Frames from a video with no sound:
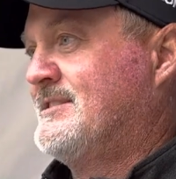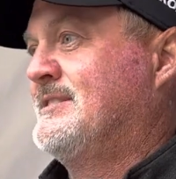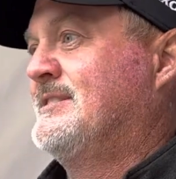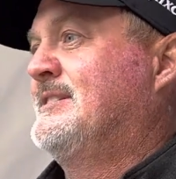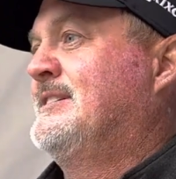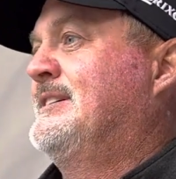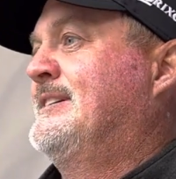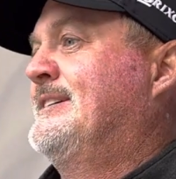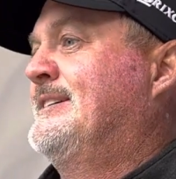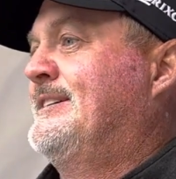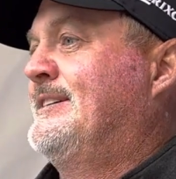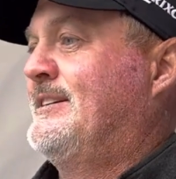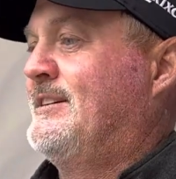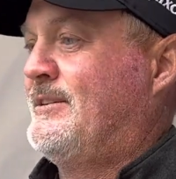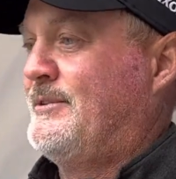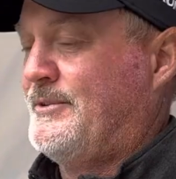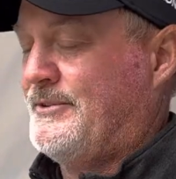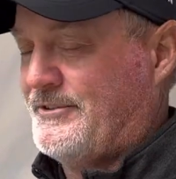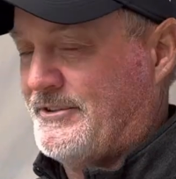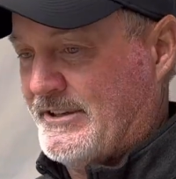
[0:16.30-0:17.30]
And I
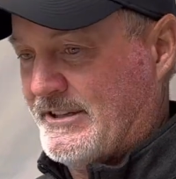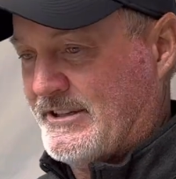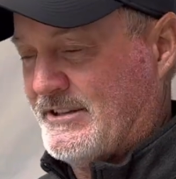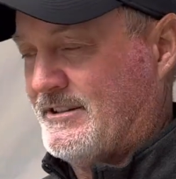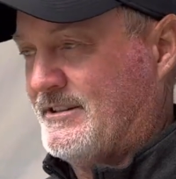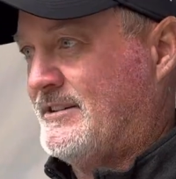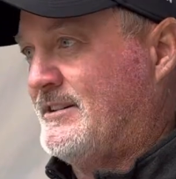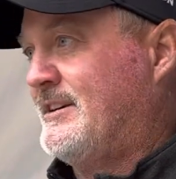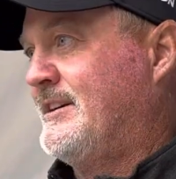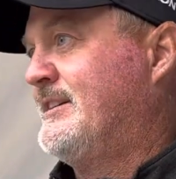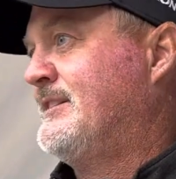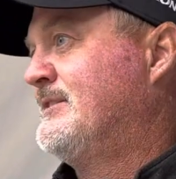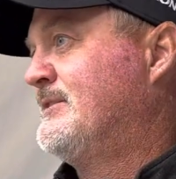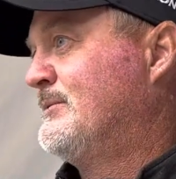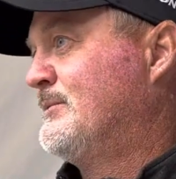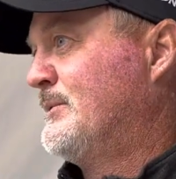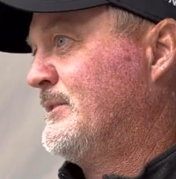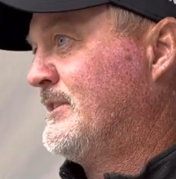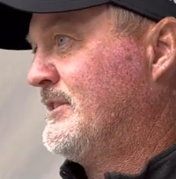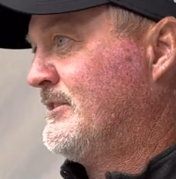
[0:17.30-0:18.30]
was like, all right, here
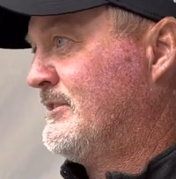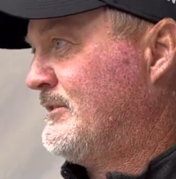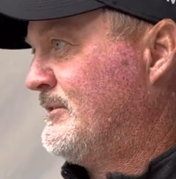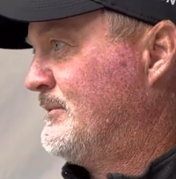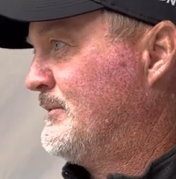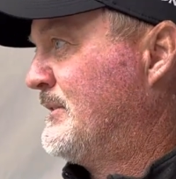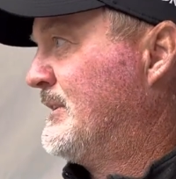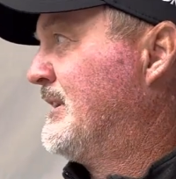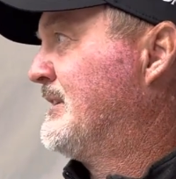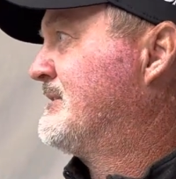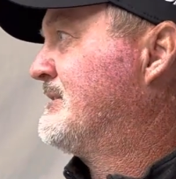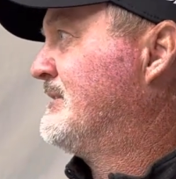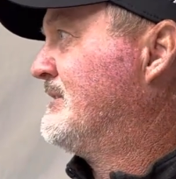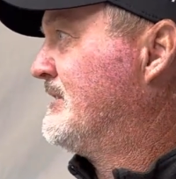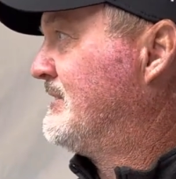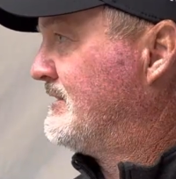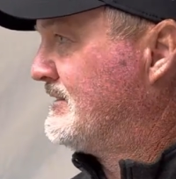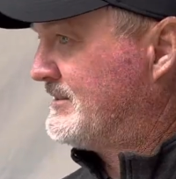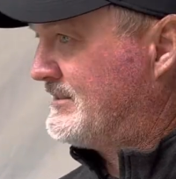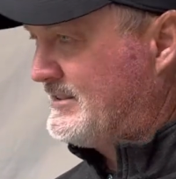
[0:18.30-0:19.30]
we go. We got
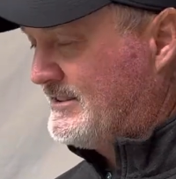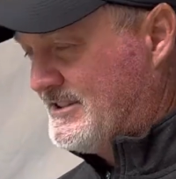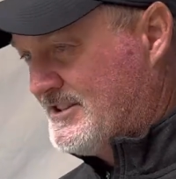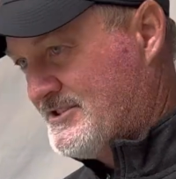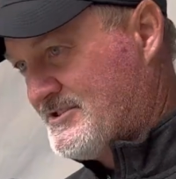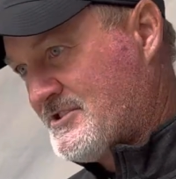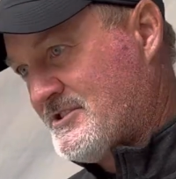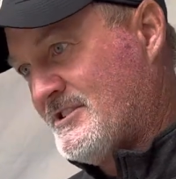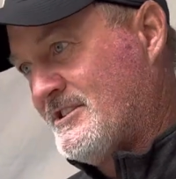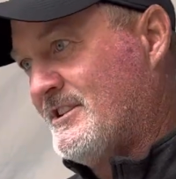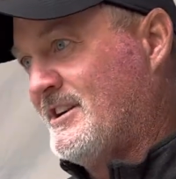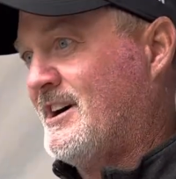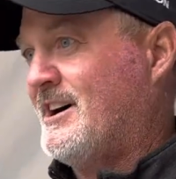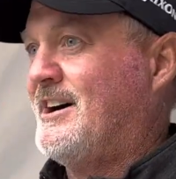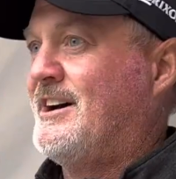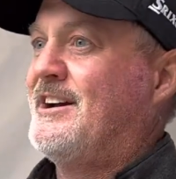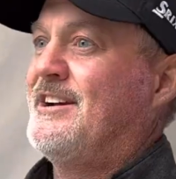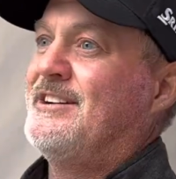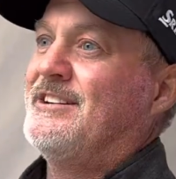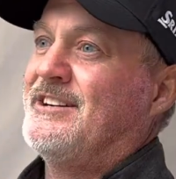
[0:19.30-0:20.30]
the easier
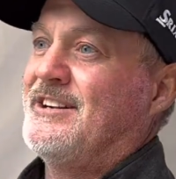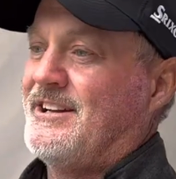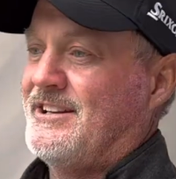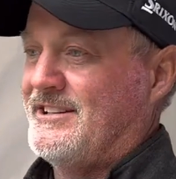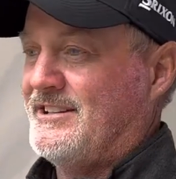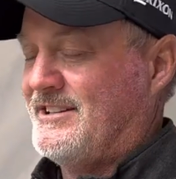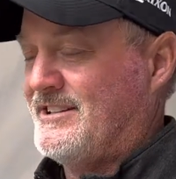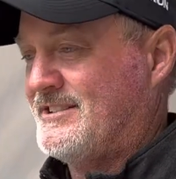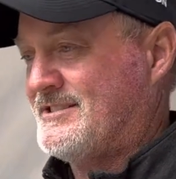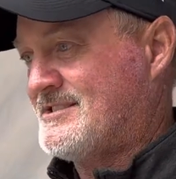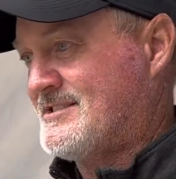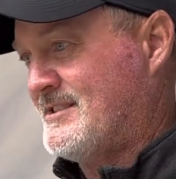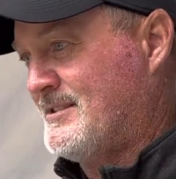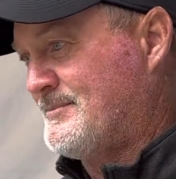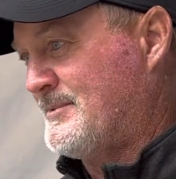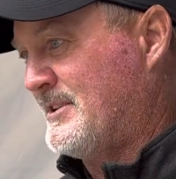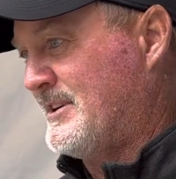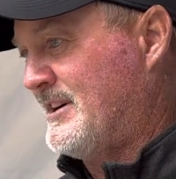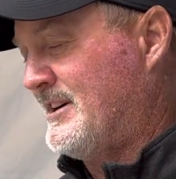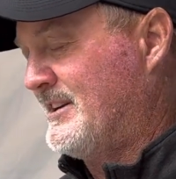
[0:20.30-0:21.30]
nine, and I can get
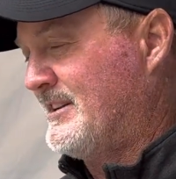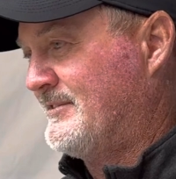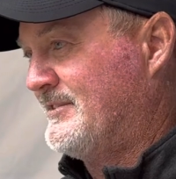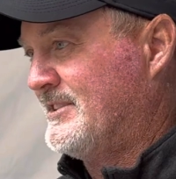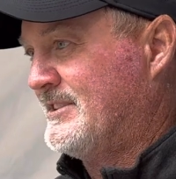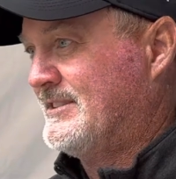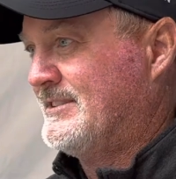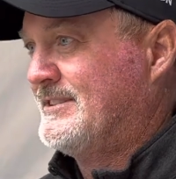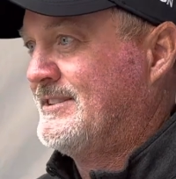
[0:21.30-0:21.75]
something out of it.